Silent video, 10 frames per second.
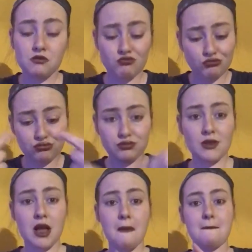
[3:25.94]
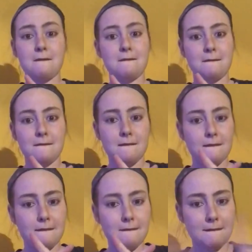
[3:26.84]
but it was very
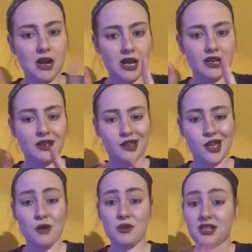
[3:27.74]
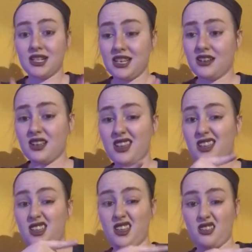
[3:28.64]
clear that they were preying on
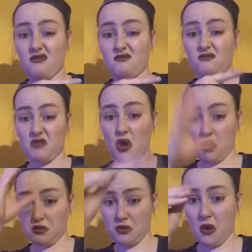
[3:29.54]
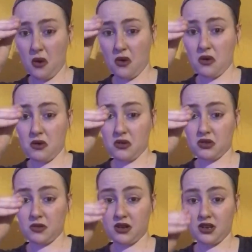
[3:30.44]
her because she was a brand new,
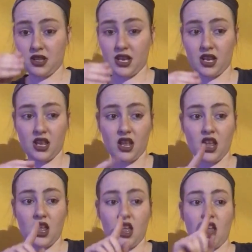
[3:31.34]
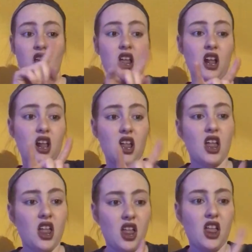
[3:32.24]
vulnerable woman coming
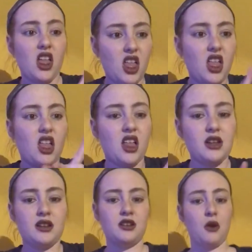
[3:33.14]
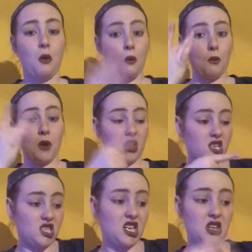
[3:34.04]
into the program. How do I know
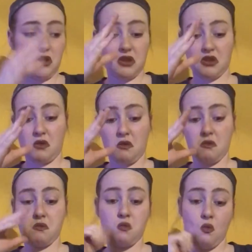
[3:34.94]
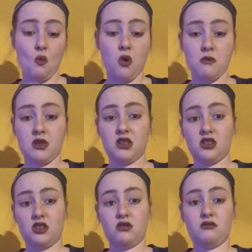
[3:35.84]
this? Because not one of these men